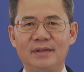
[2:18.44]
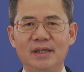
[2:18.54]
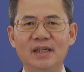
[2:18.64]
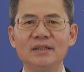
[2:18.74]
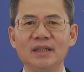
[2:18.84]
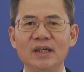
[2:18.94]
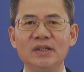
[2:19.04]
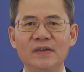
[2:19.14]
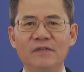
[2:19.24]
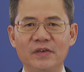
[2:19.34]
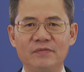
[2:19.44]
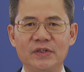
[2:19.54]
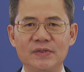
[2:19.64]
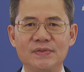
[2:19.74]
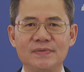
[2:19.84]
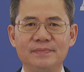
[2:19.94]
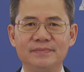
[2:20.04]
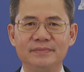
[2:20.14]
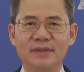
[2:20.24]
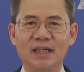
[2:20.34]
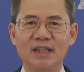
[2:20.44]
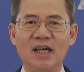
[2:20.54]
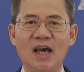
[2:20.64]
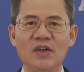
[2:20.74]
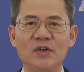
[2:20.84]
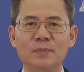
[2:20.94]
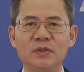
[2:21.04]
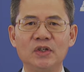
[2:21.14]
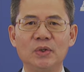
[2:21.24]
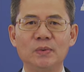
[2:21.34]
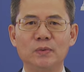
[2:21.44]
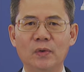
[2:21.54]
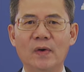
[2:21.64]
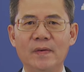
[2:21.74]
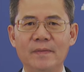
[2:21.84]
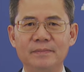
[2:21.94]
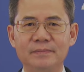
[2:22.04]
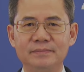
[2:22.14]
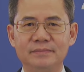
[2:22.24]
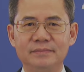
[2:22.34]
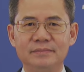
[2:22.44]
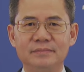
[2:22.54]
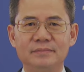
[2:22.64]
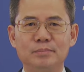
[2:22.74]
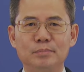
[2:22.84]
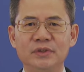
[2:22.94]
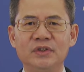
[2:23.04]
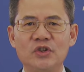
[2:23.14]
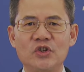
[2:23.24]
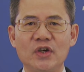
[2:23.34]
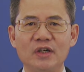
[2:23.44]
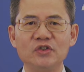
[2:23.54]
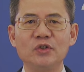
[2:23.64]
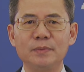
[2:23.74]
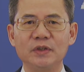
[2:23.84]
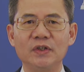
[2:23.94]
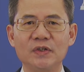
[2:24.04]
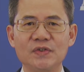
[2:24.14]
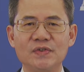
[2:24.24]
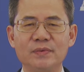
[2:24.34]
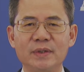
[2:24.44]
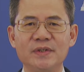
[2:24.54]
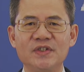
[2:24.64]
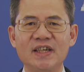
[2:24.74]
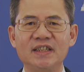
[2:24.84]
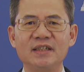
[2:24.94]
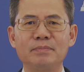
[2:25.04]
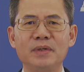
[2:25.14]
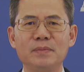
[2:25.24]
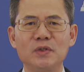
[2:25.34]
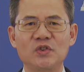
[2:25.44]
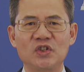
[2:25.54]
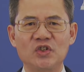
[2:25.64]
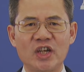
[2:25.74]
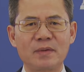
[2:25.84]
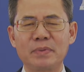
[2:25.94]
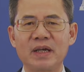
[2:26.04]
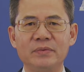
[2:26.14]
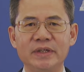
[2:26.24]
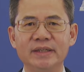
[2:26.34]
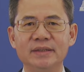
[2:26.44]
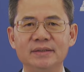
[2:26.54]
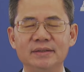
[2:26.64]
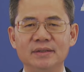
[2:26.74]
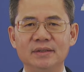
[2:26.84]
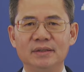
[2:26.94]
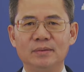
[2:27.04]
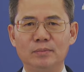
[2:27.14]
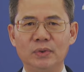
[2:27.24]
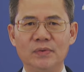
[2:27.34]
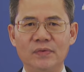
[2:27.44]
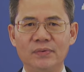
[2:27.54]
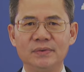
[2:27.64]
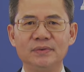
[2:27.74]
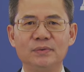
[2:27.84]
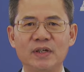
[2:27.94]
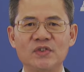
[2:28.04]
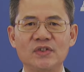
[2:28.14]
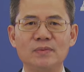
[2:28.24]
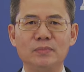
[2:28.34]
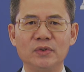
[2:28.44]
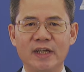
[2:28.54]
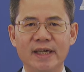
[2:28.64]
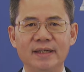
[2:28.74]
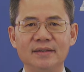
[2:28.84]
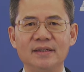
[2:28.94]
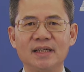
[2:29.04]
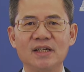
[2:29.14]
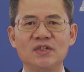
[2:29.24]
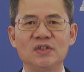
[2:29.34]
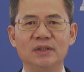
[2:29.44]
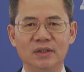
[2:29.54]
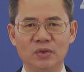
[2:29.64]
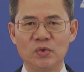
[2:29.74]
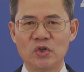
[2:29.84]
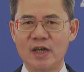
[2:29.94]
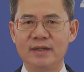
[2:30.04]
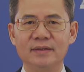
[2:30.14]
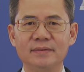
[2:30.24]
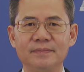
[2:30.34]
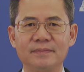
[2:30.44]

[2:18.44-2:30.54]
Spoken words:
In the 1950s, at the height of the Cold War, British entrepreneurs represented by Mr. Jack Perry broke through Western blockade against New China